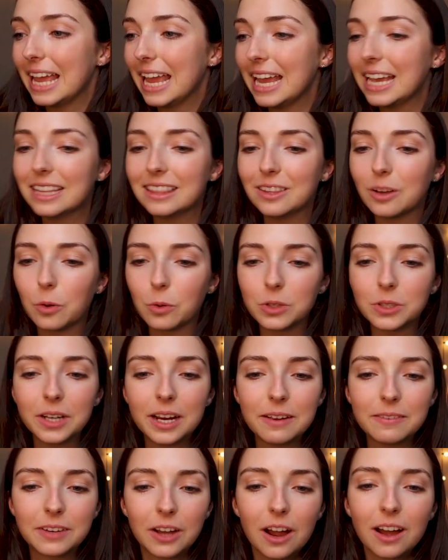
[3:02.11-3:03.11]
And the older
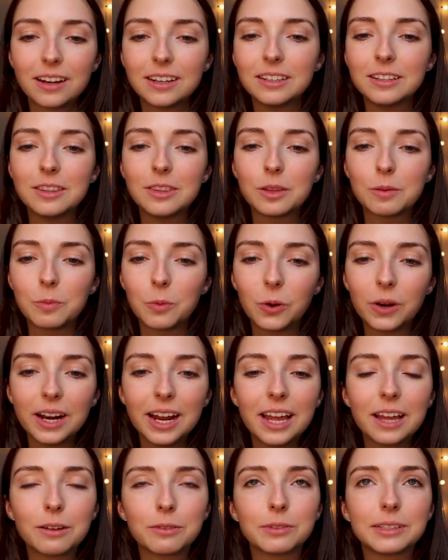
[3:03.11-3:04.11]
I've gotten, the more
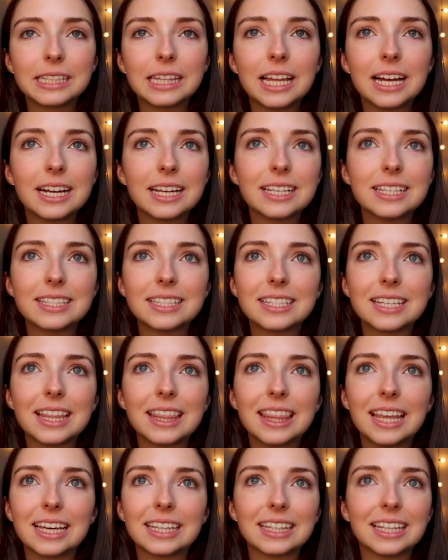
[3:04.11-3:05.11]
I
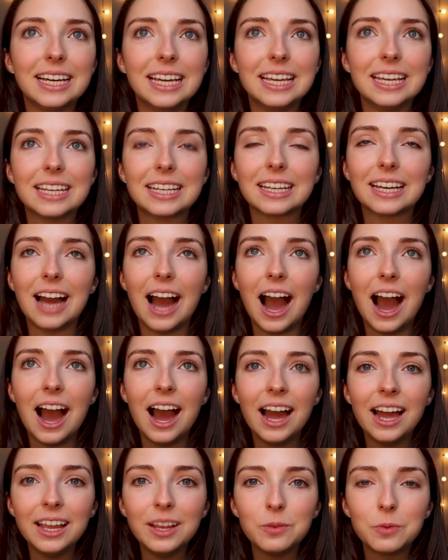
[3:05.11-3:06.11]
realized that like,
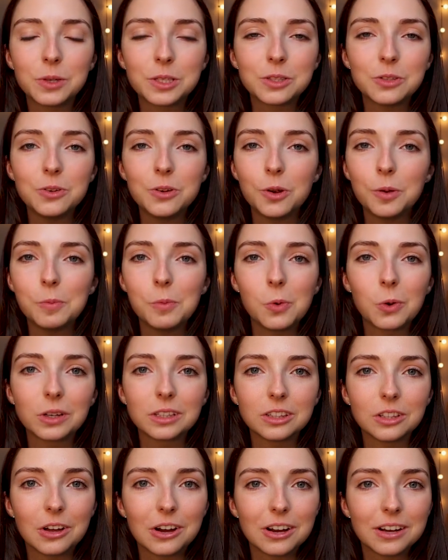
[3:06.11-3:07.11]
I was no more
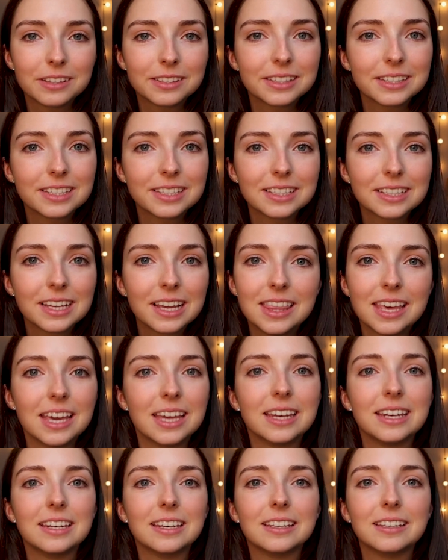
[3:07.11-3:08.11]
lost
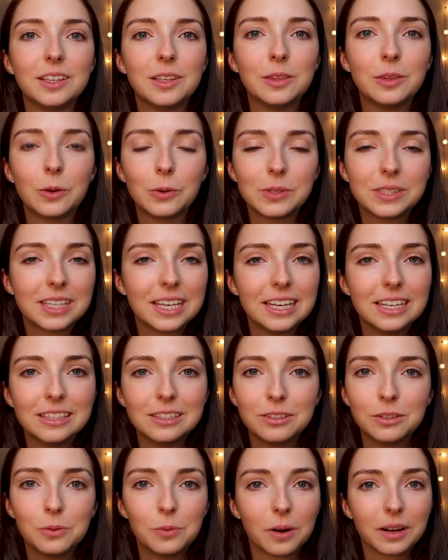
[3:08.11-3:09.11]
than those
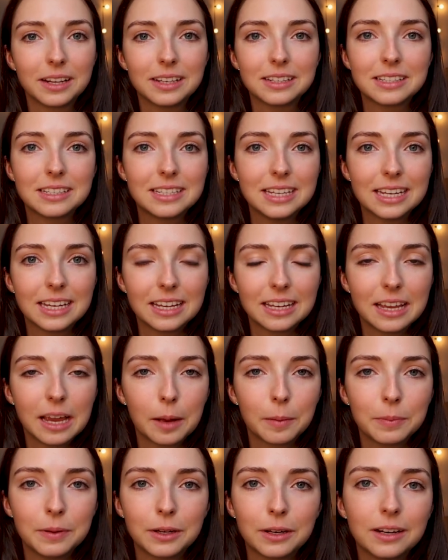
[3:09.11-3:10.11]
kids who wanted to take a
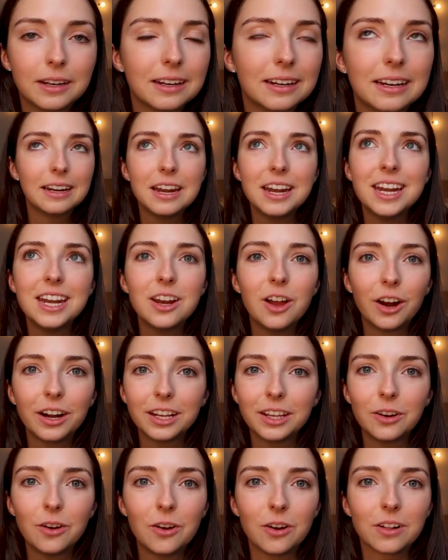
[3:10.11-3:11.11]
gap year. Not
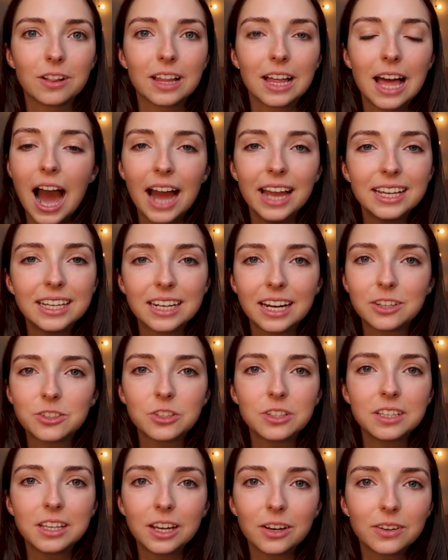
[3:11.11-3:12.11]
at all. I can
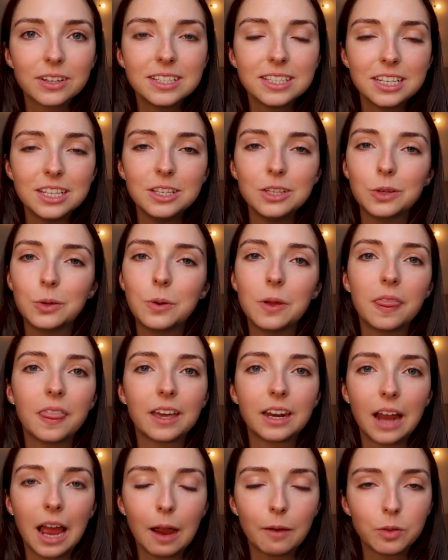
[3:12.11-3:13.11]
actually guarantee you
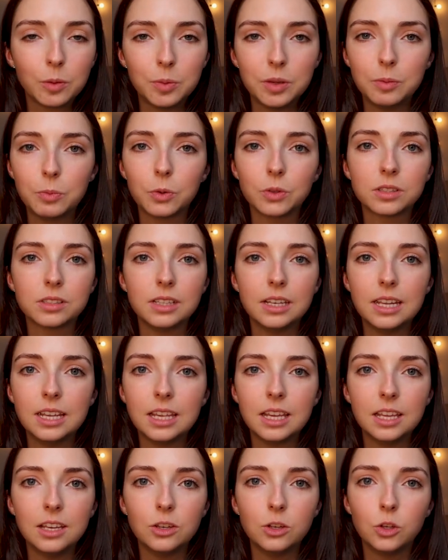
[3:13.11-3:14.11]
that half the people
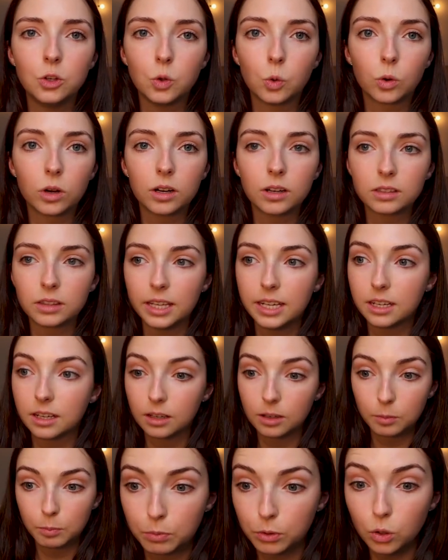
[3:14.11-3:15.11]
sitting in your like,
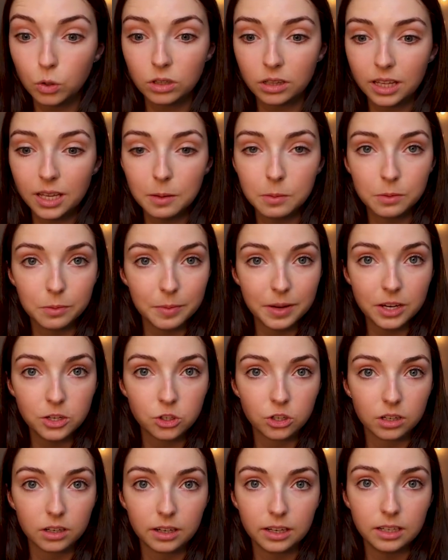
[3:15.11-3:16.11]
proclaimed
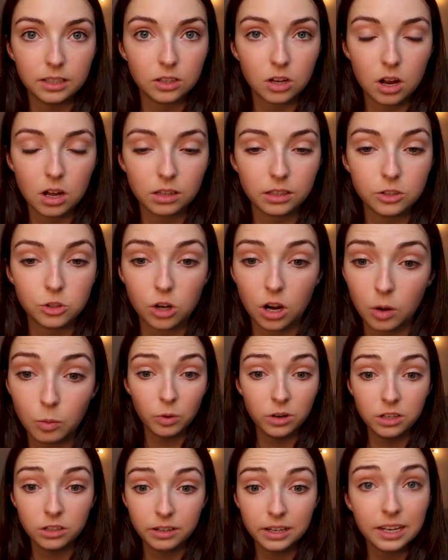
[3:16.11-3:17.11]
major in college are
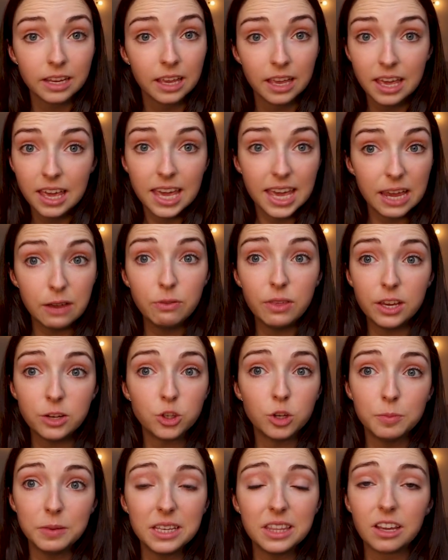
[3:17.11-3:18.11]
wondering if they
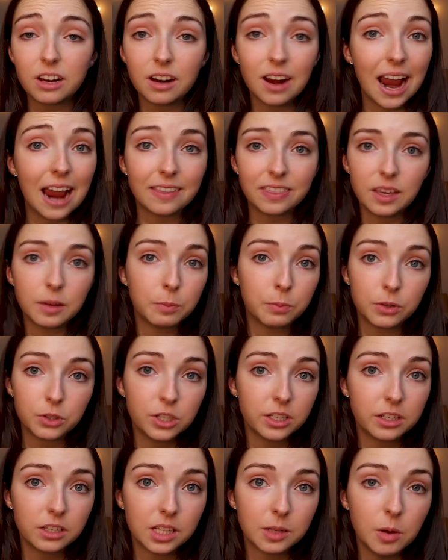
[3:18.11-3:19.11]
should be there at that
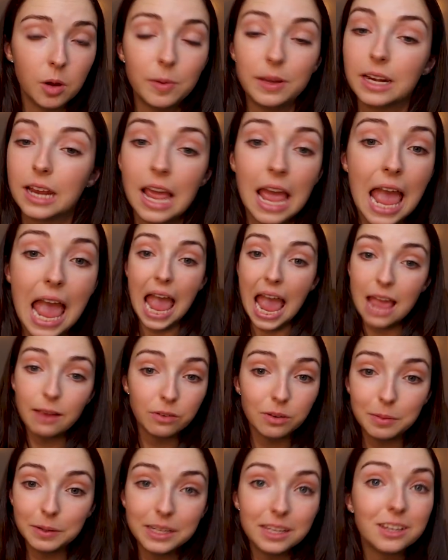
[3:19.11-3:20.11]
particular moment.
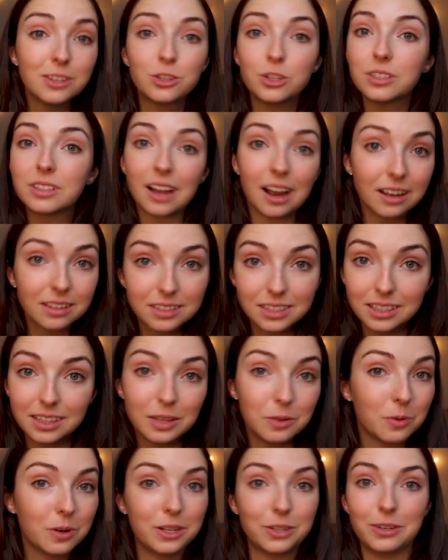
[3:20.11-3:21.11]
Everybody is just
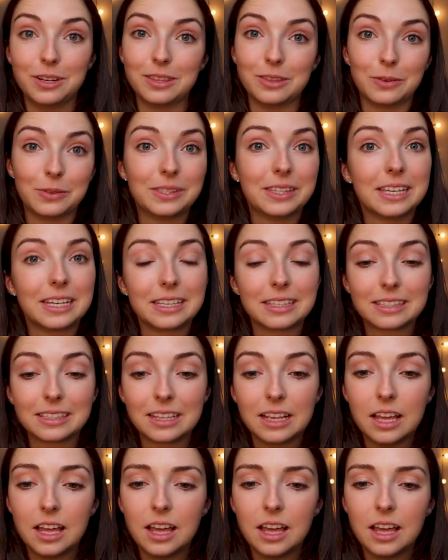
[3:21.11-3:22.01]
constantly wondering those things.